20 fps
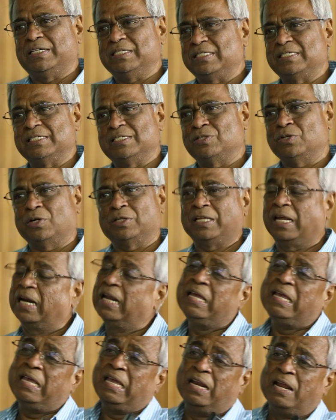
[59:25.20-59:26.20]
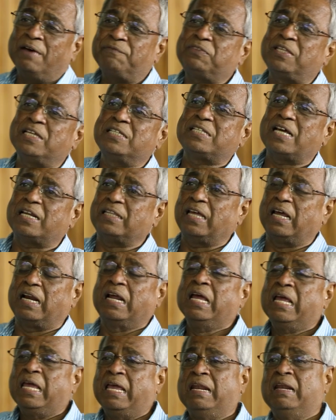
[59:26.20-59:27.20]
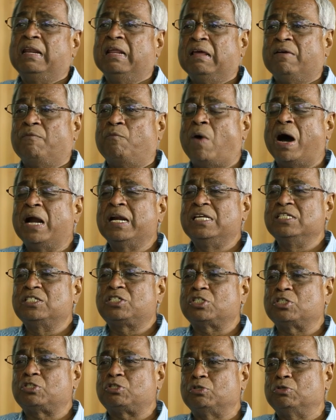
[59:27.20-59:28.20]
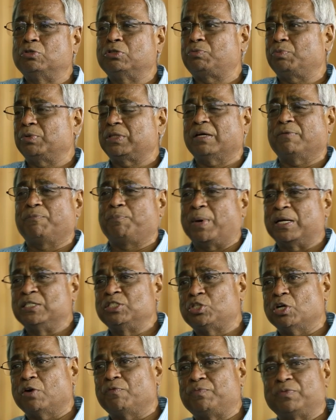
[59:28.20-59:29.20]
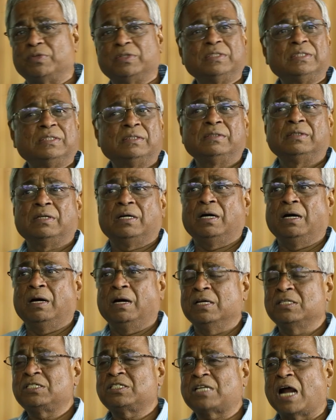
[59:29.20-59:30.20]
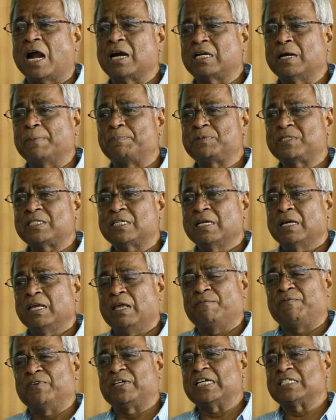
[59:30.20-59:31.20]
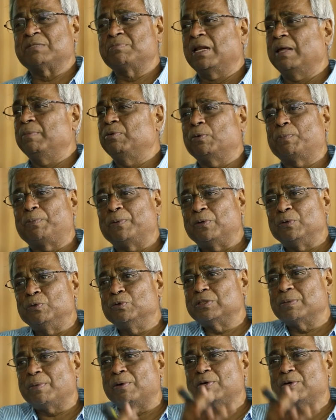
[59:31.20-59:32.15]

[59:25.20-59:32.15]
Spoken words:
DC is not there. Enough things are there. In one institute with a bunch of startups, if it has been able to produce